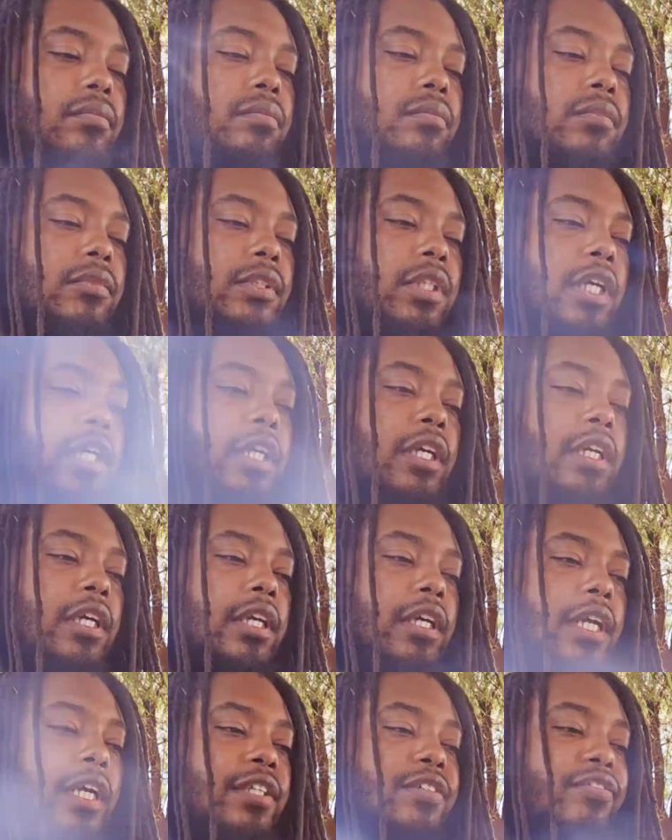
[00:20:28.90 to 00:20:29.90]
Like, and
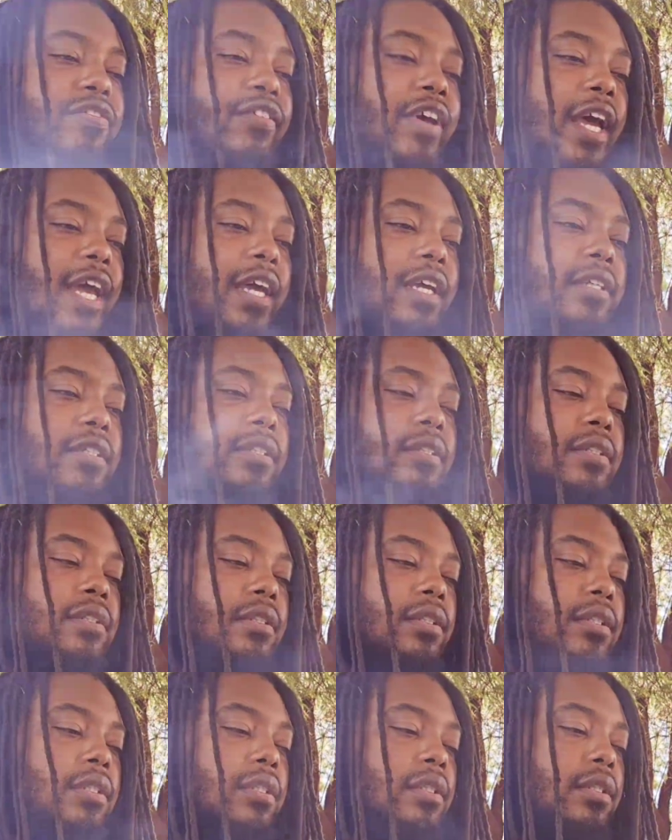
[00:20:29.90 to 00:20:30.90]
that's facts.
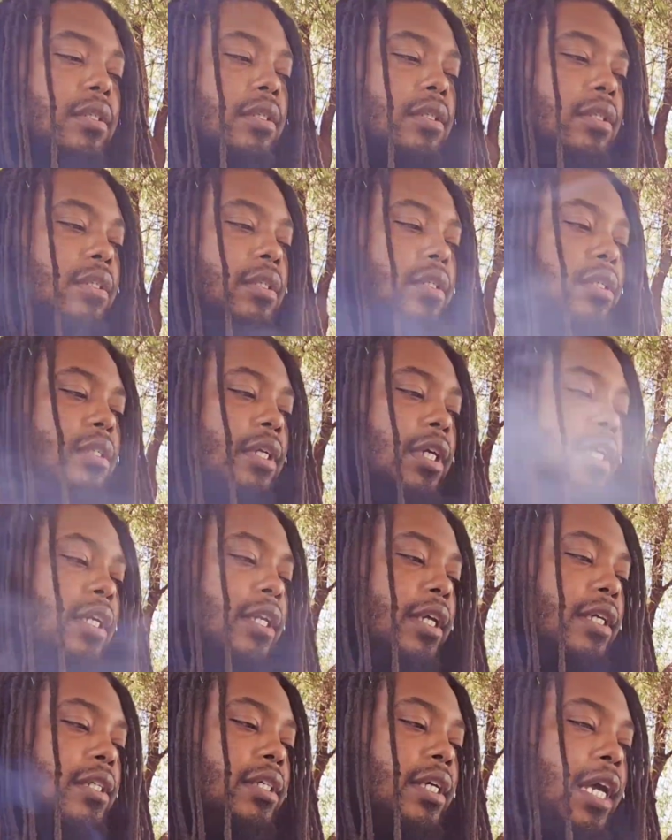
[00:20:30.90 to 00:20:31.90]

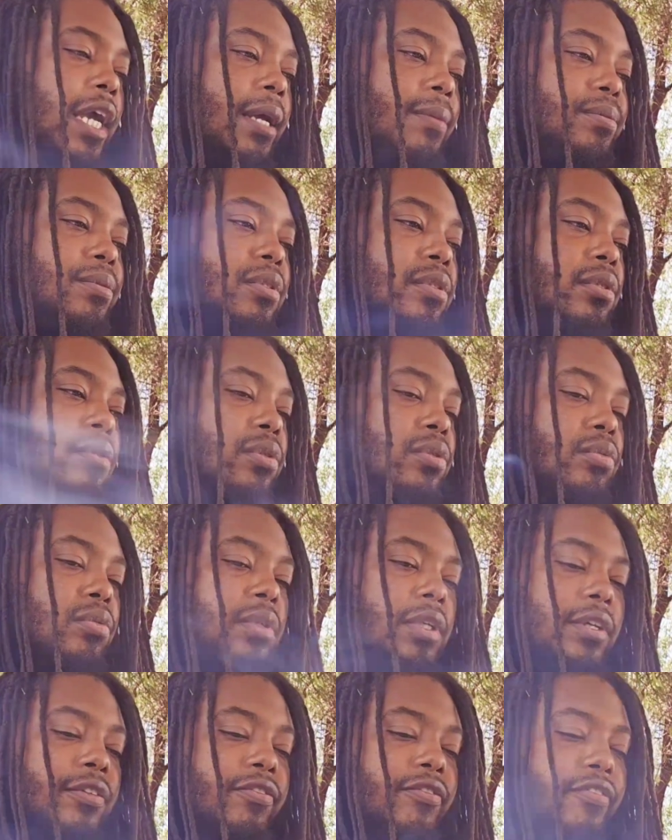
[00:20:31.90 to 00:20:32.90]
That's
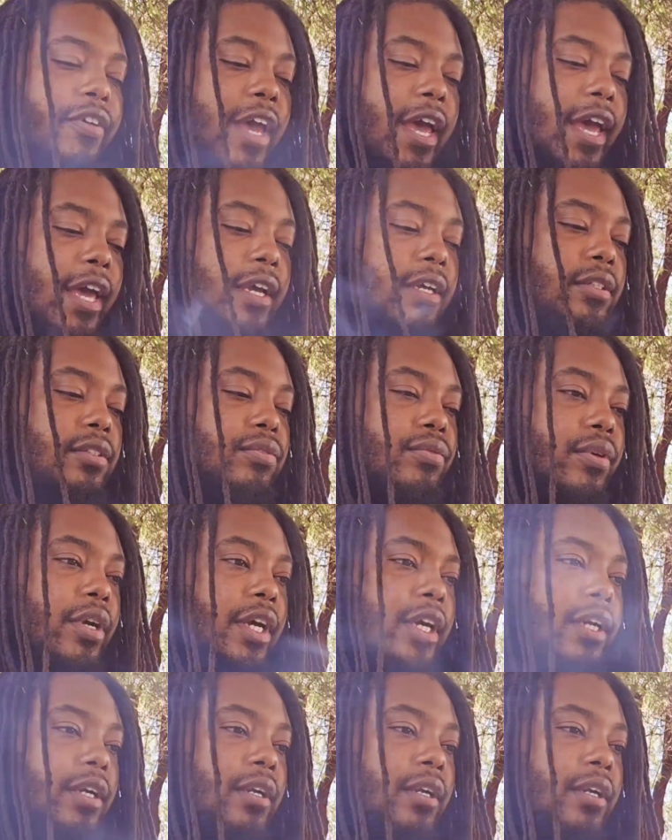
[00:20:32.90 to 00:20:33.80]
absolutely facts, right?